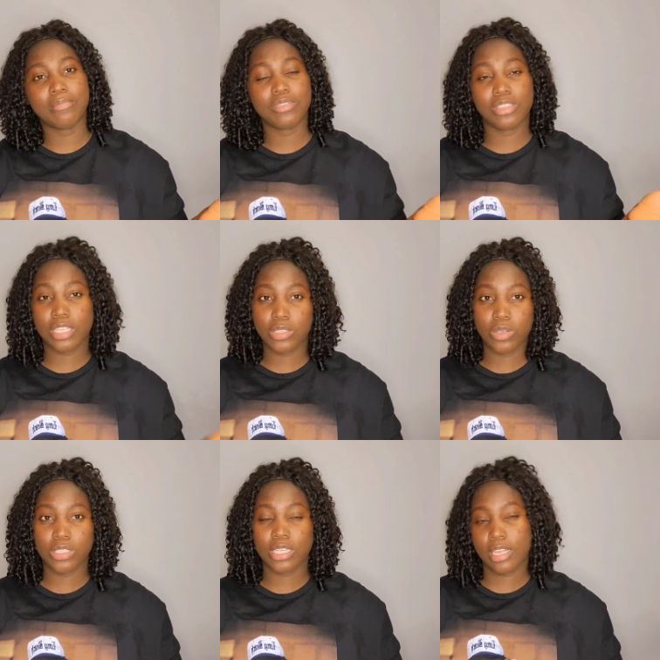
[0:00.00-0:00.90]

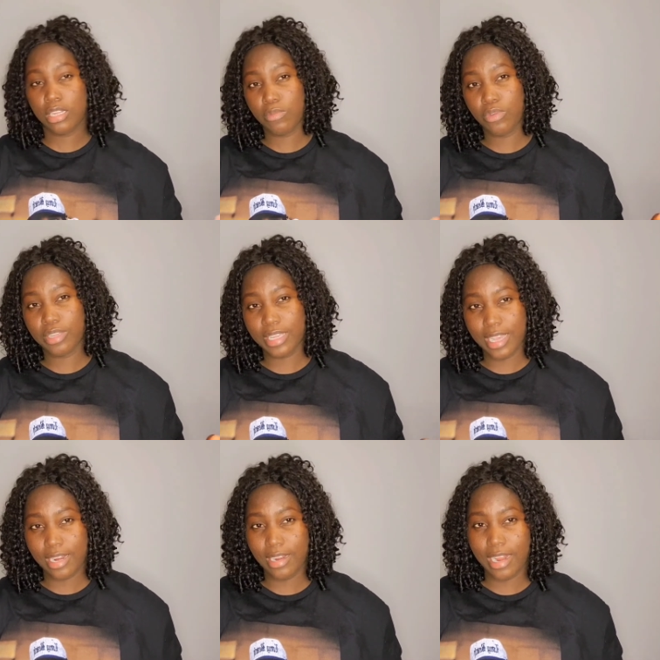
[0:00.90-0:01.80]
status anymore in
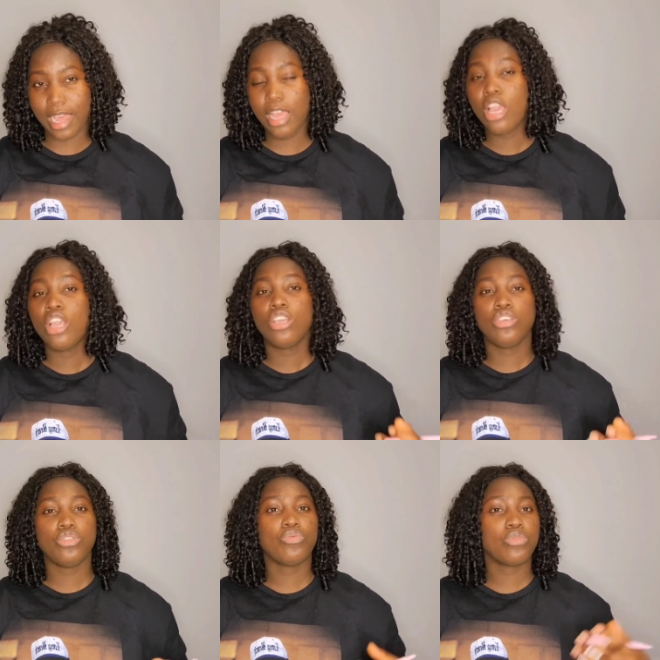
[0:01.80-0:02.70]
Canada,
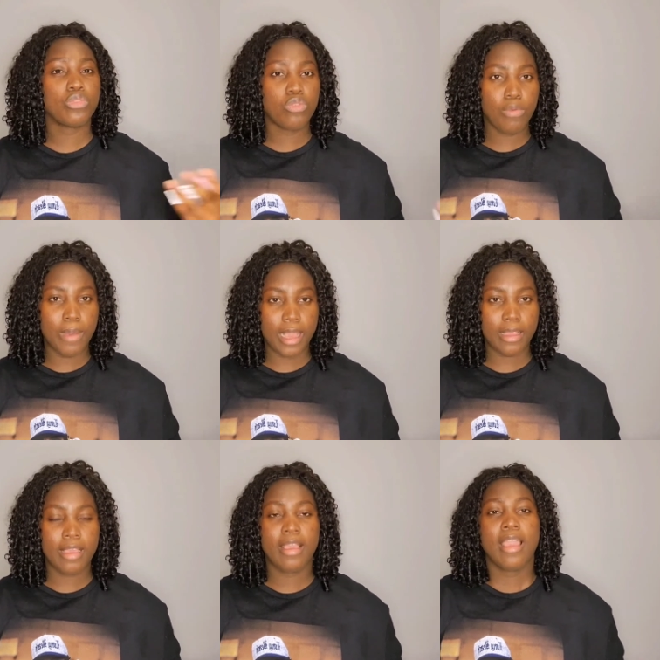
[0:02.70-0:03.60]
you would go back.
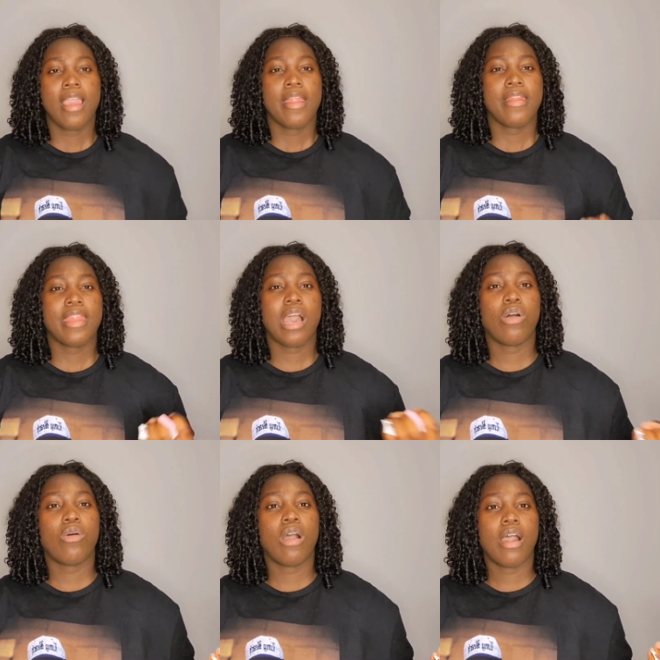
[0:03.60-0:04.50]

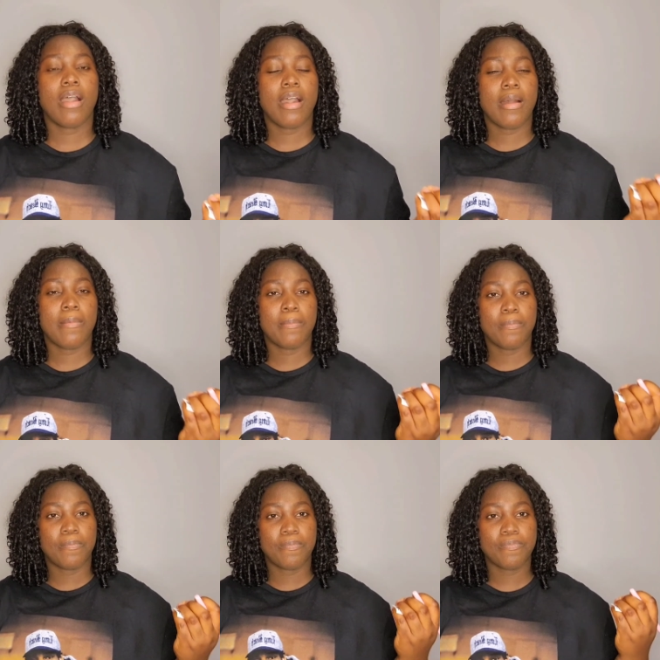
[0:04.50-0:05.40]
Now,
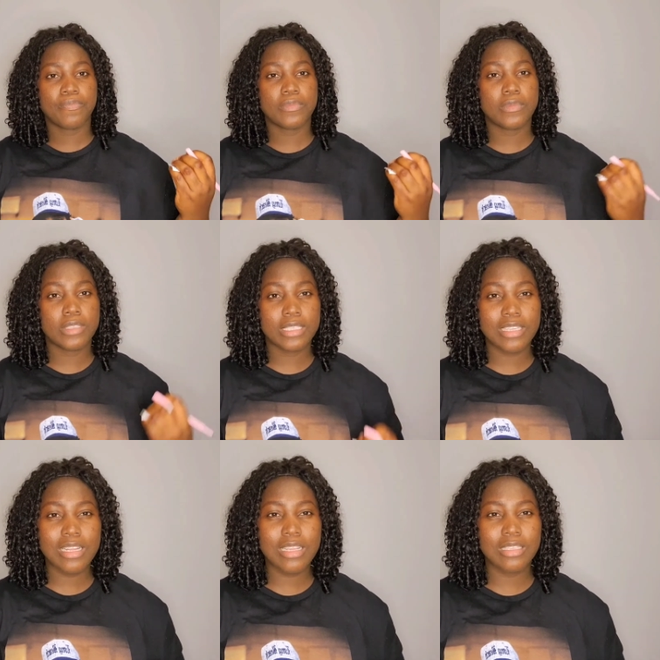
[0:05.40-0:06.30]
the
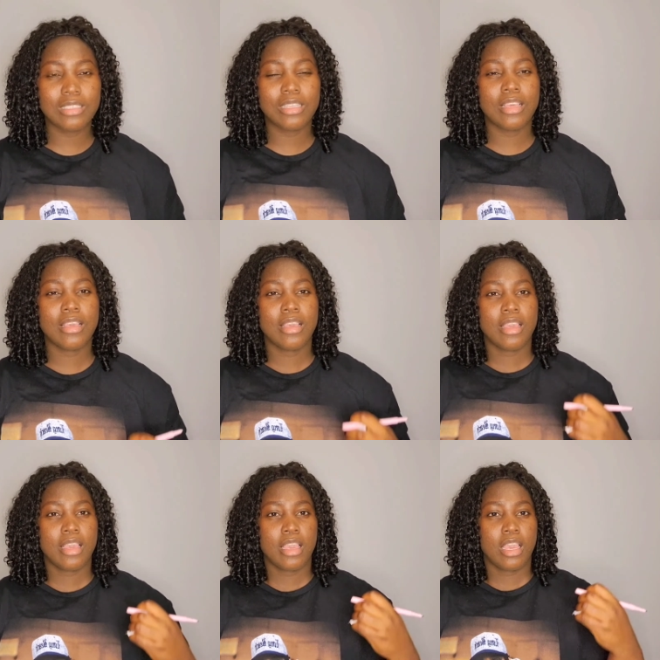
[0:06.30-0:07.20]
thing is,
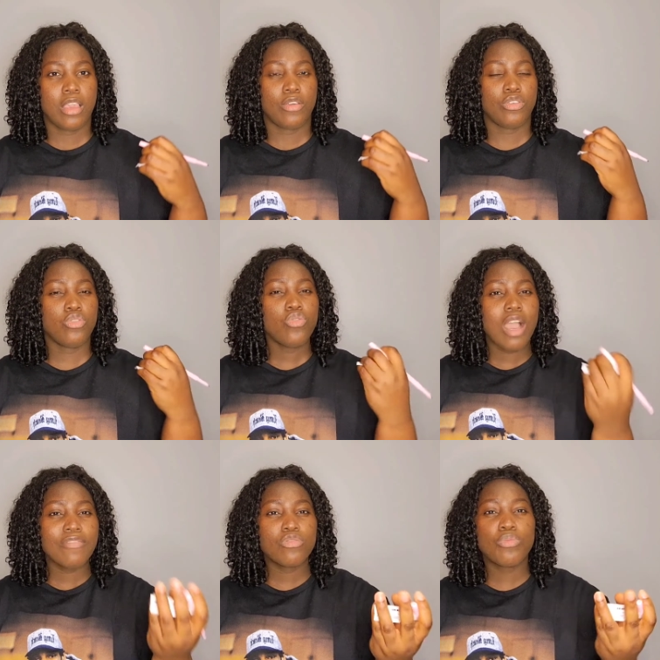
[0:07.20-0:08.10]
you
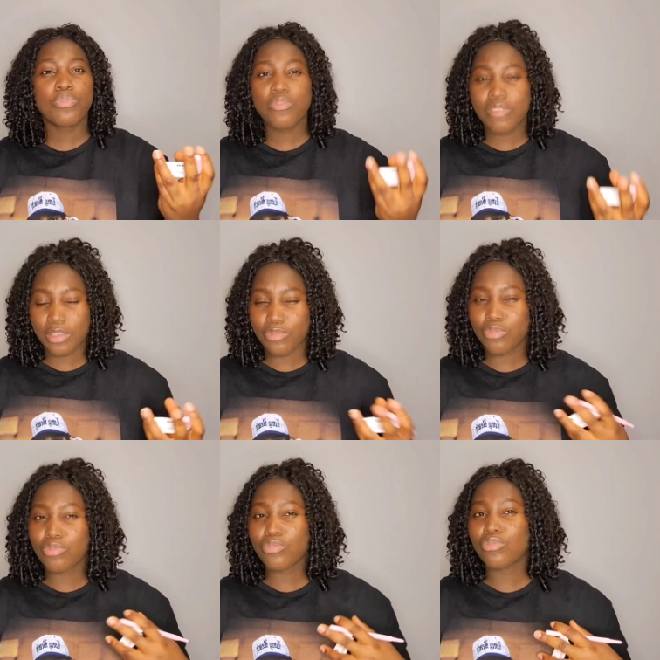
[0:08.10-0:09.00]
have to prove that
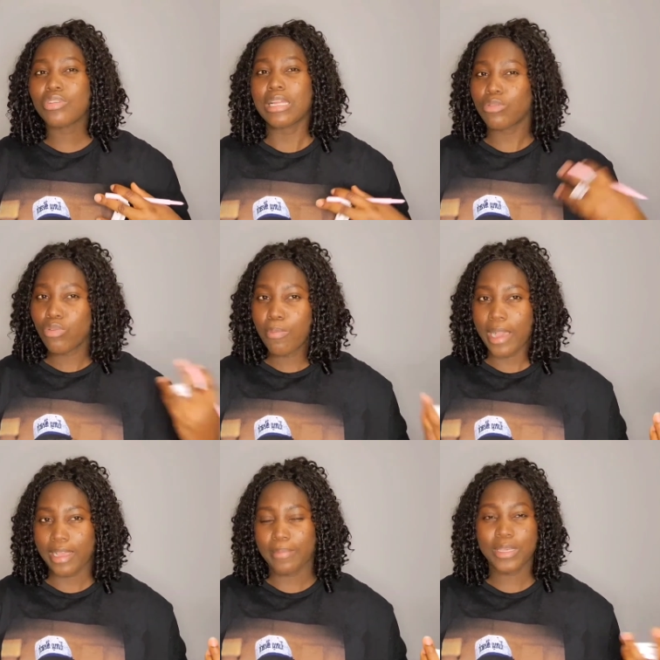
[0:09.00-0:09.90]
you can go
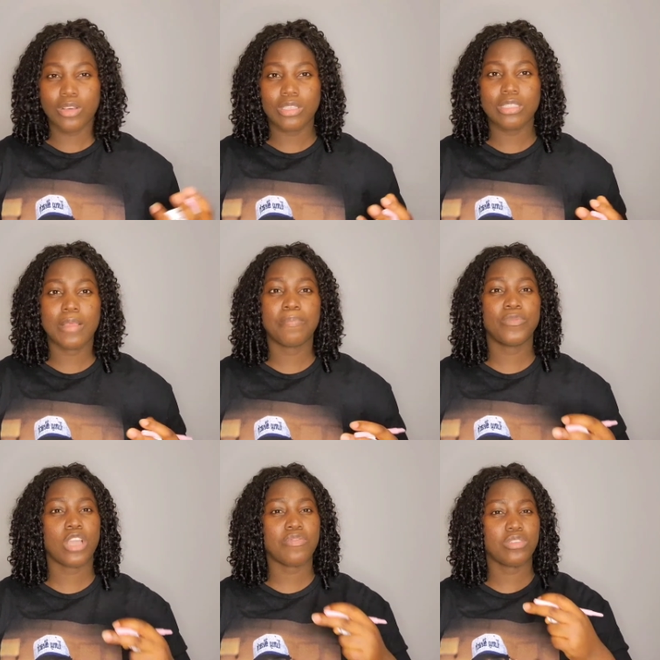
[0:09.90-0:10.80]
back, because
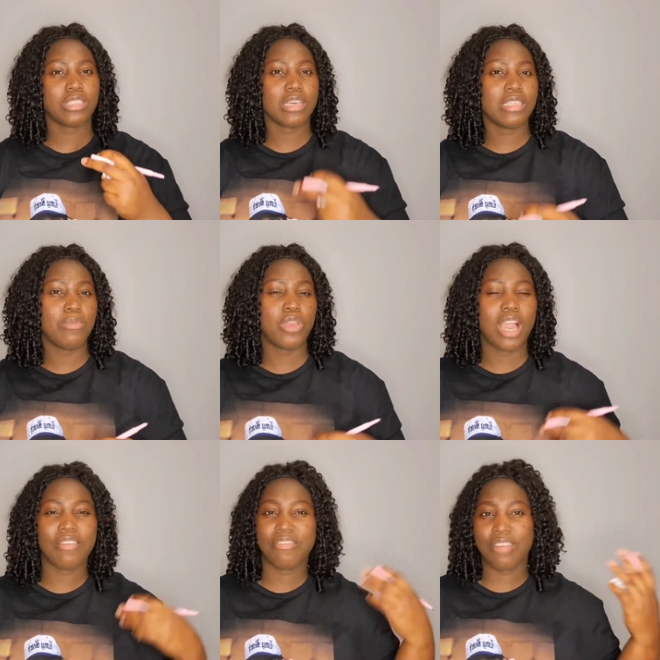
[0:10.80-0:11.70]
you have to tell them you
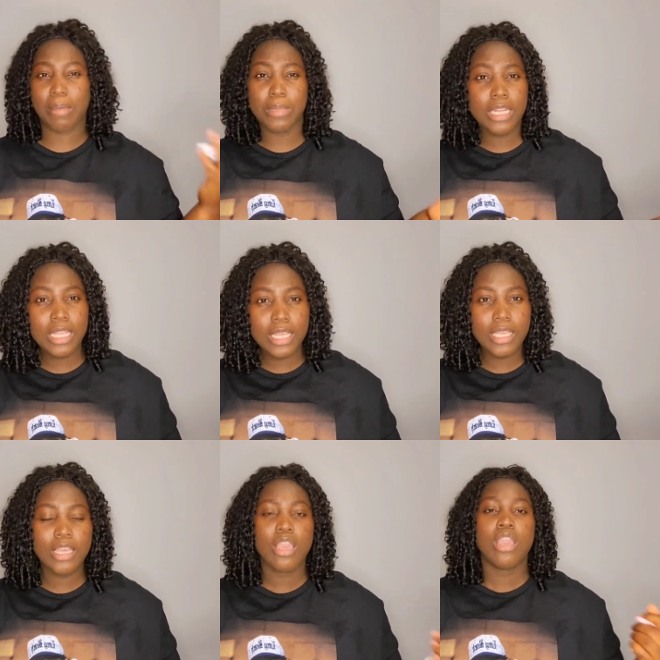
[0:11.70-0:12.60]
have family,